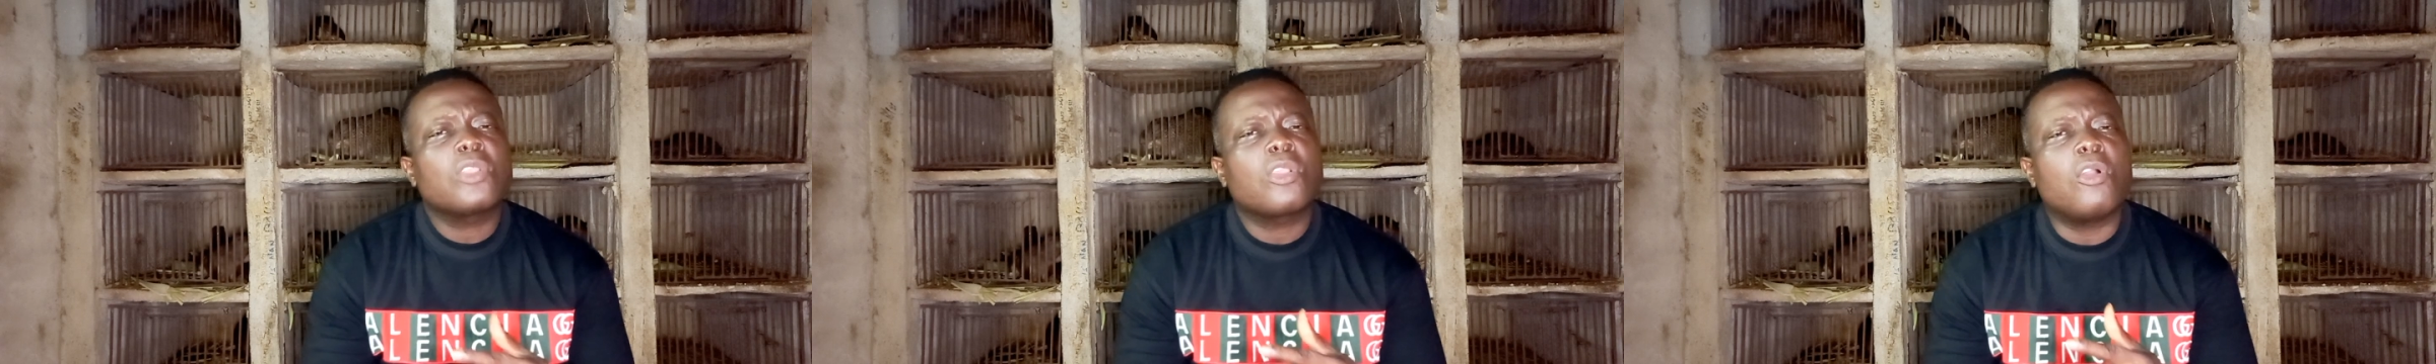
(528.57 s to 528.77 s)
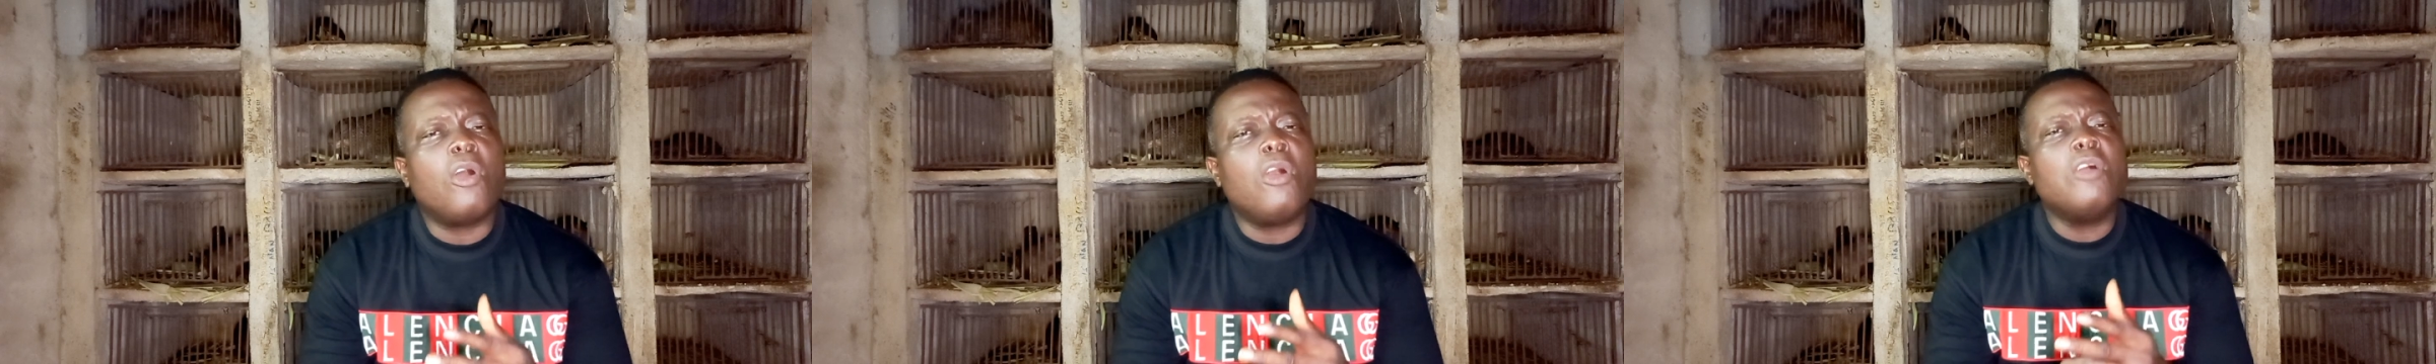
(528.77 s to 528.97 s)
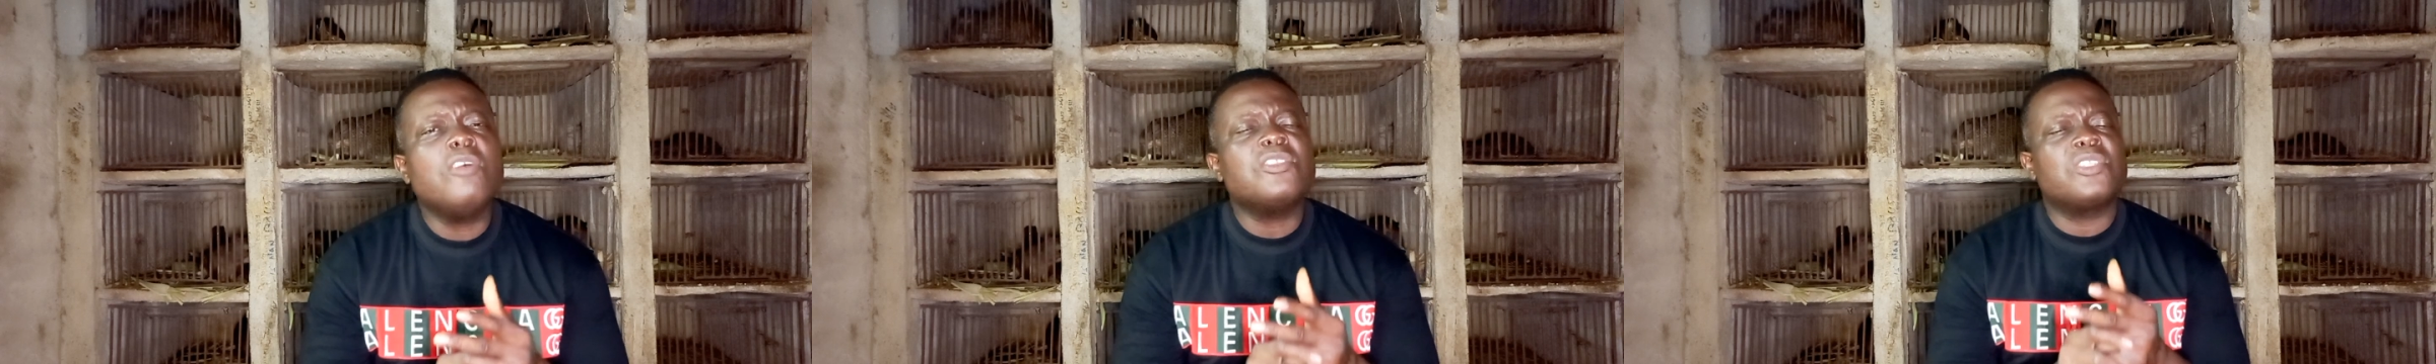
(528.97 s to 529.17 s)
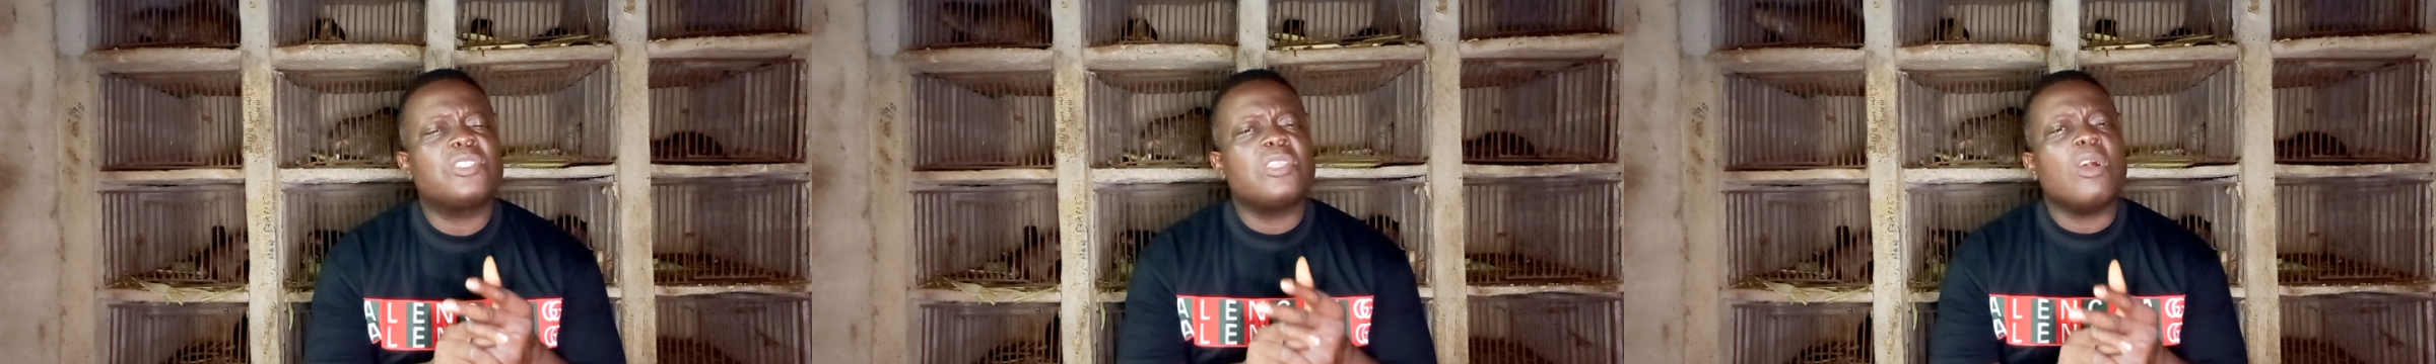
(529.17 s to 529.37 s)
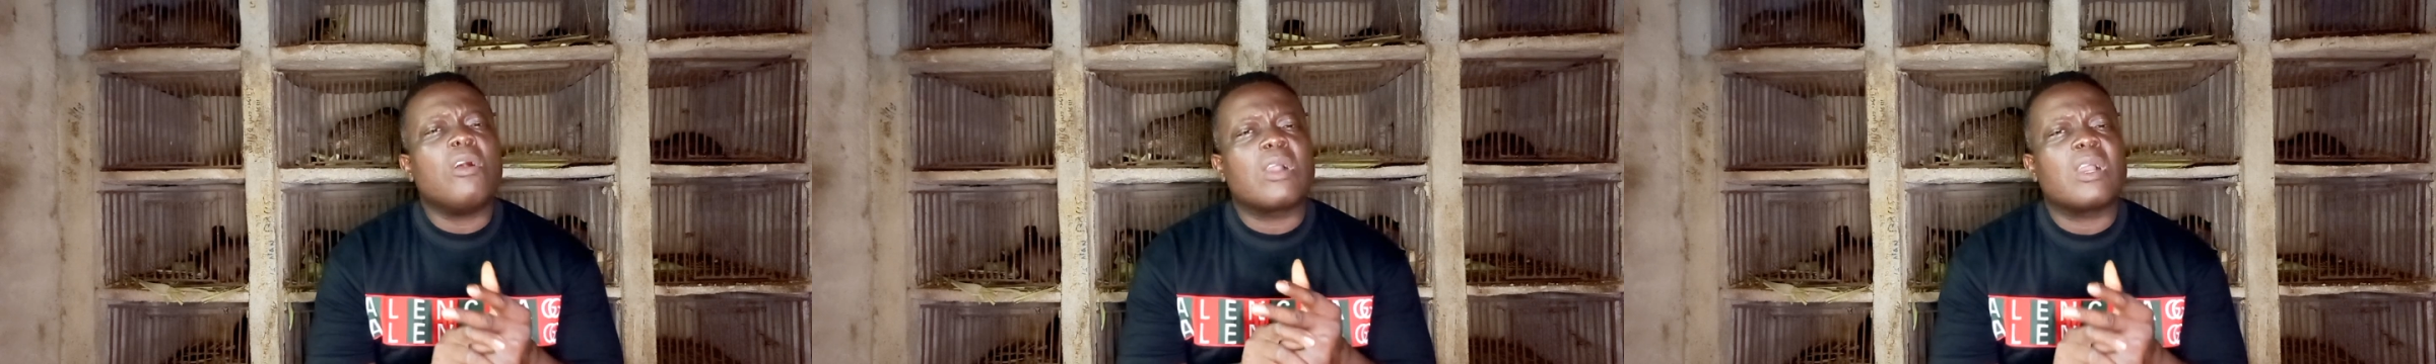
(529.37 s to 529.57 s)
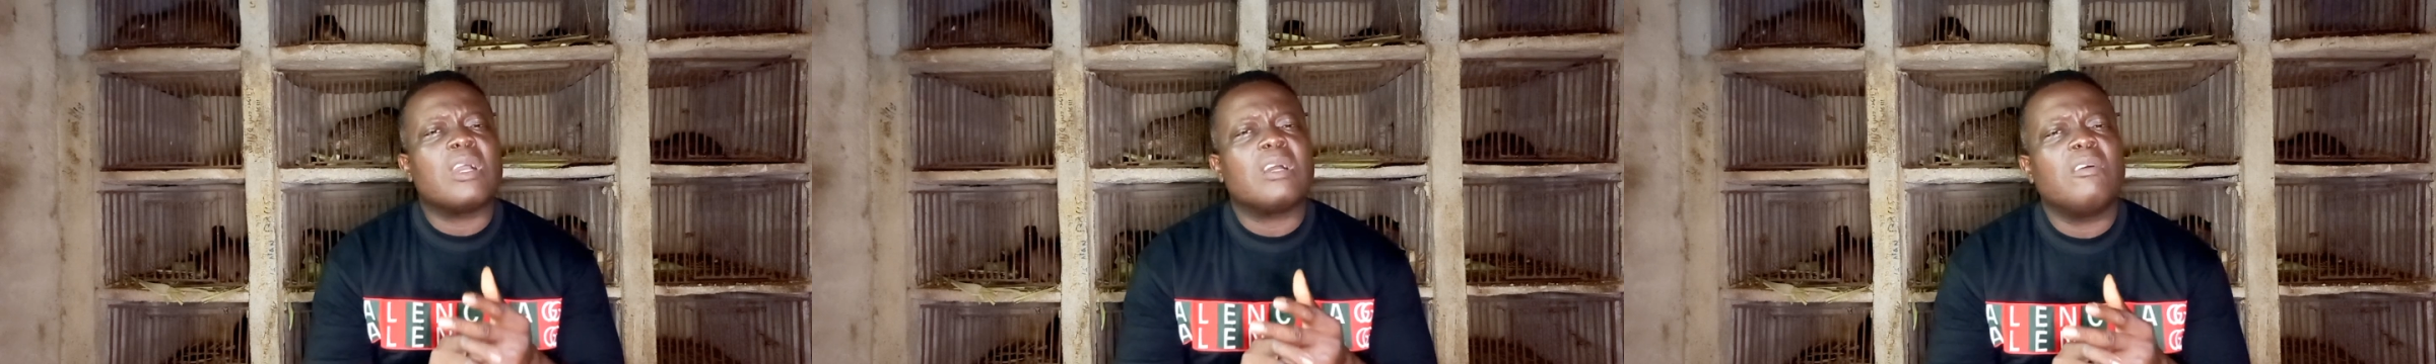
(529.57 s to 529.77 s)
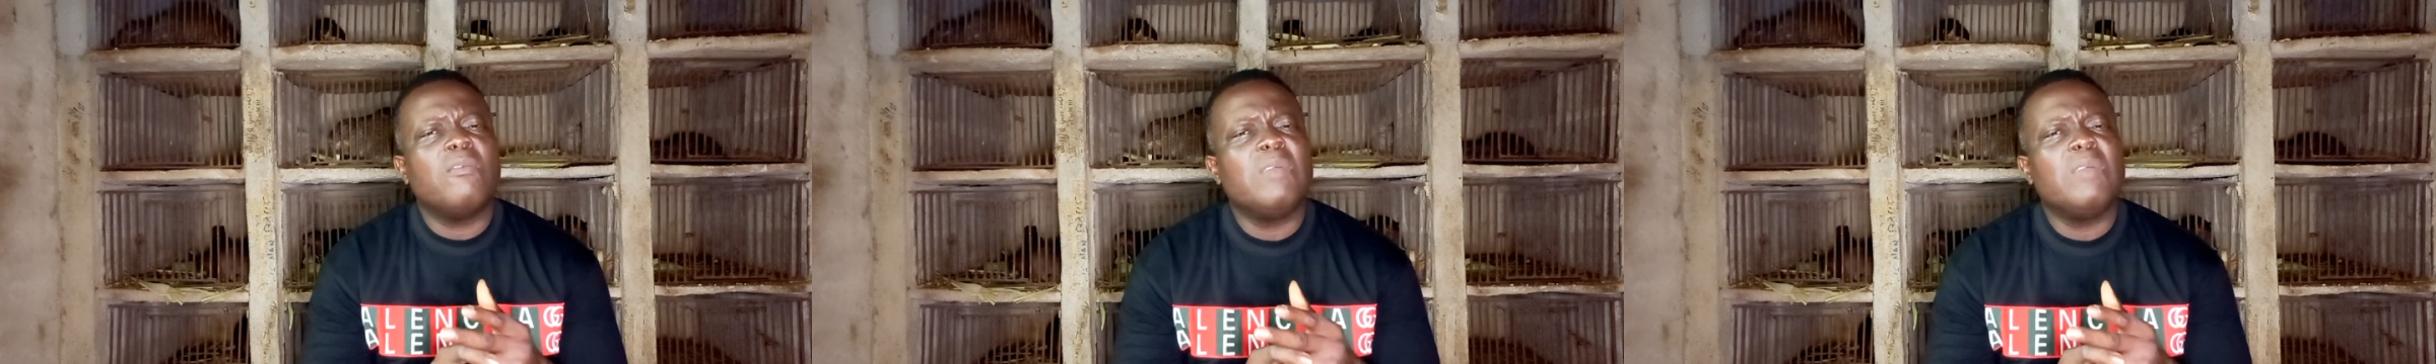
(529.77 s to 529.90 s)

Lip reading: corn stalk.